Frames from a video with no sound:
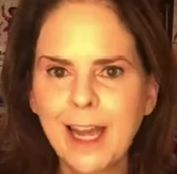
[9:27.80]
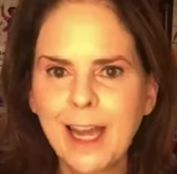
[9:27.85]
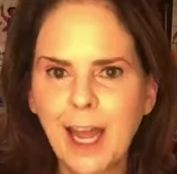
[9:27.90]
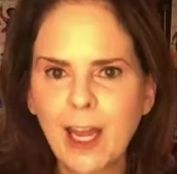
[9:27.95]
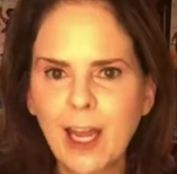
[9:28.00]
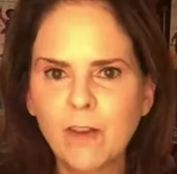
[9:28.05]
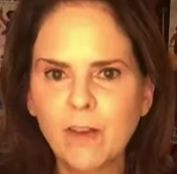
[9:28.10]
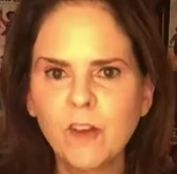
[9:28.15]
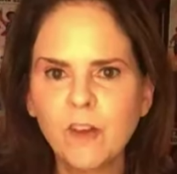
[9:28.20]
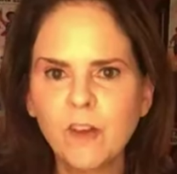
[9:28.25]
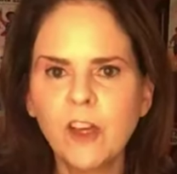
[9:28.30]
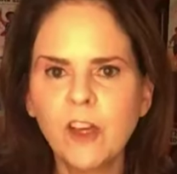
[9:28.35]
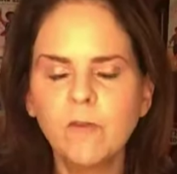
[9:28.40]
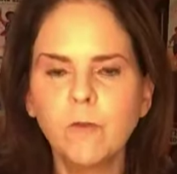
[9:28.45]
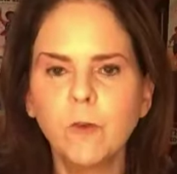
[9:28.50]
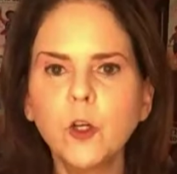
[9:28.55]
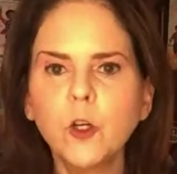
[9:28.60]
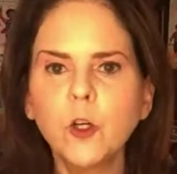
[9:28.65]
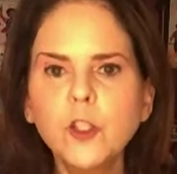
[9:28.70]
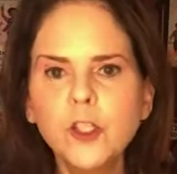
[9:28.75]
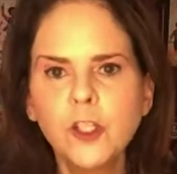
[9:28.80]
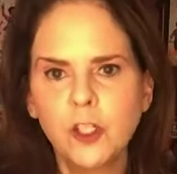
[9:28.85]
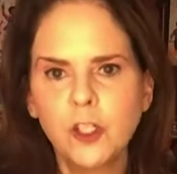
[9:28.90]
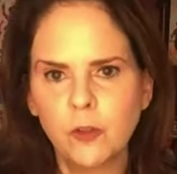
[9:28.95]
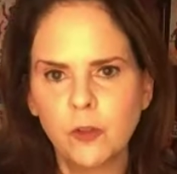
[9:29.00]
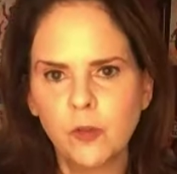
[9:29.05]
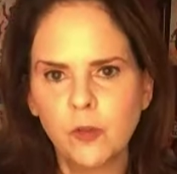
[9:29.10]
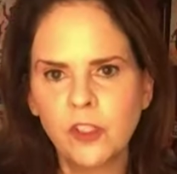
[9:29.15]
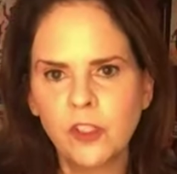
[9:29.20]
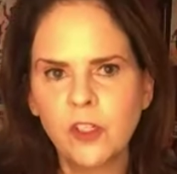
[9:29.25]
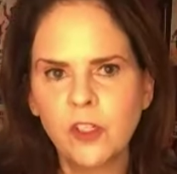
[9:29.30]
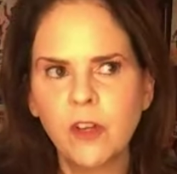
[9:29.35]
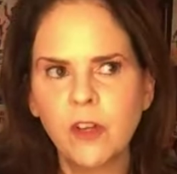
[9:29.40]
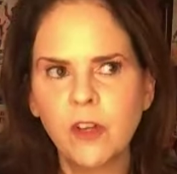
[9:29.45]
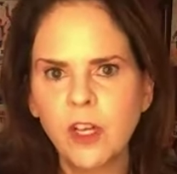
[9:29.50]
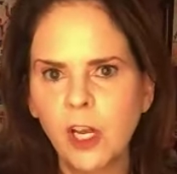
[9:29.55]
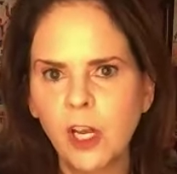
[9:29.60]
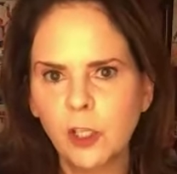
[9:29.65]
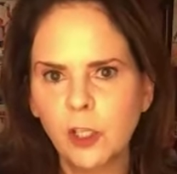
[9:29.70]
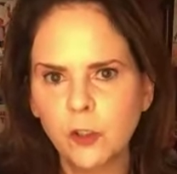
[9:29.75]
gave virtues to
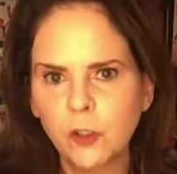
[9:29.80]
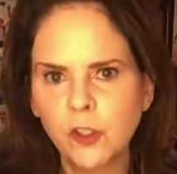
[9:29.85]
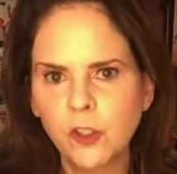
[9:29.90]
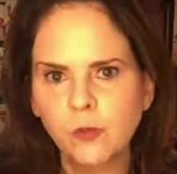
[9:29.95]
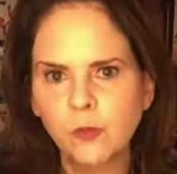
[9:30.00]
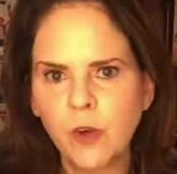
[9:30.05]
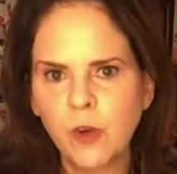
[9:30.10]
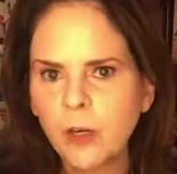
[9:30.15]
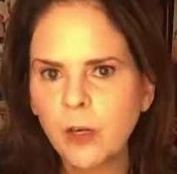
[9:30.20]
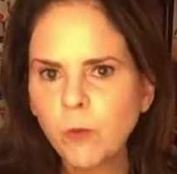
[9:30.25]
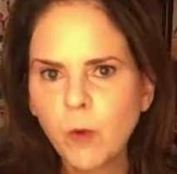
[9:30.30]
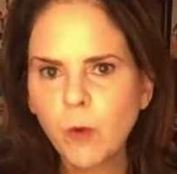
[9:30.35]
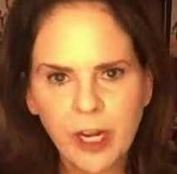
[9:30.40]
the colors red,